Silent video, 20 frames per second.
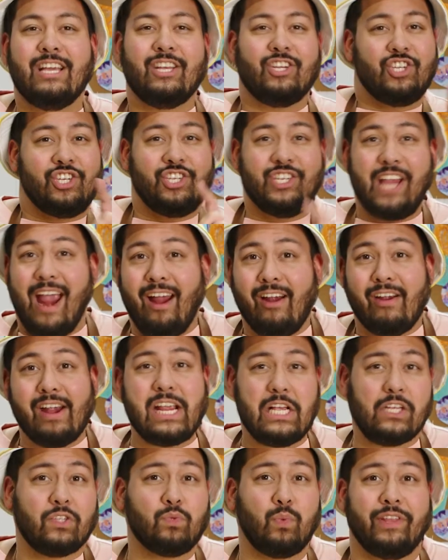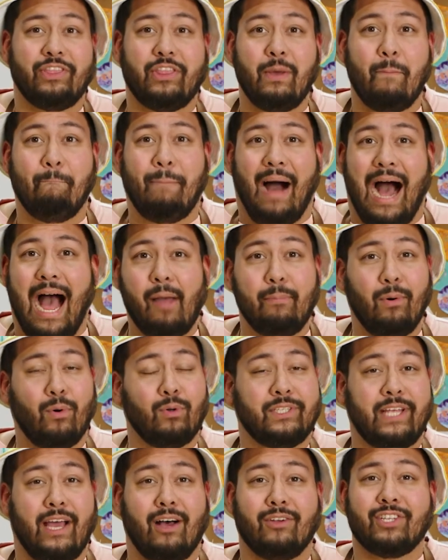Sharing is what the Bible
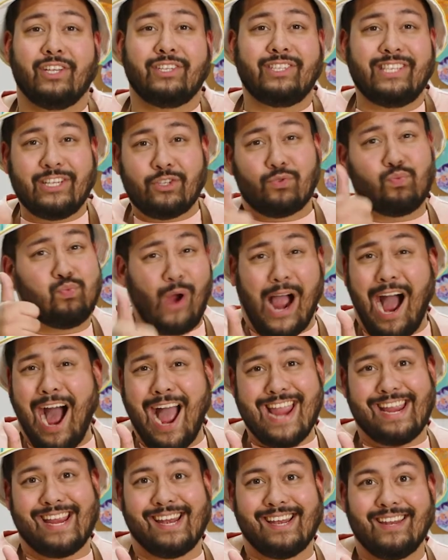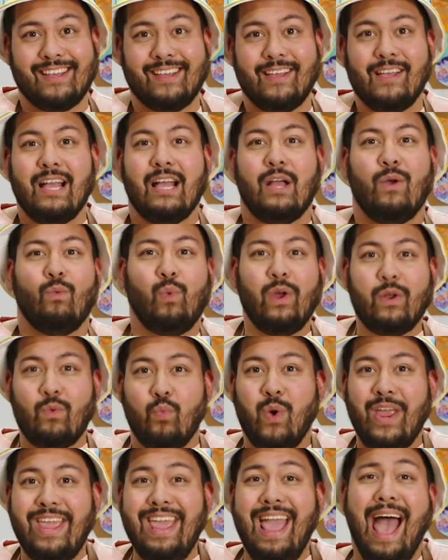tells us is right. When
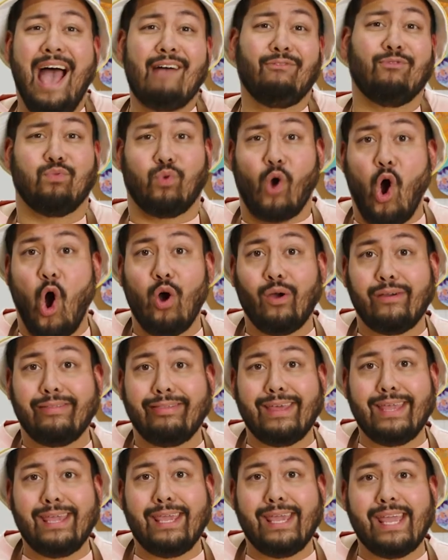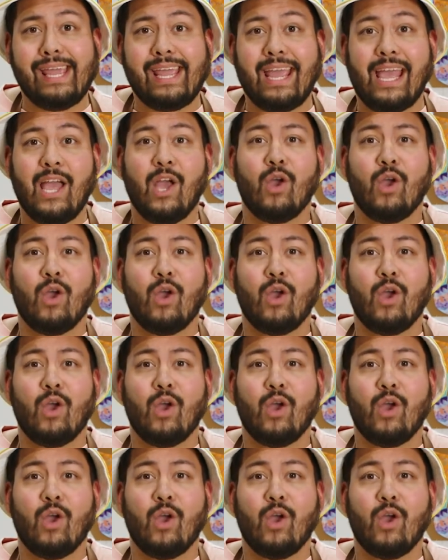we have wrong thinking,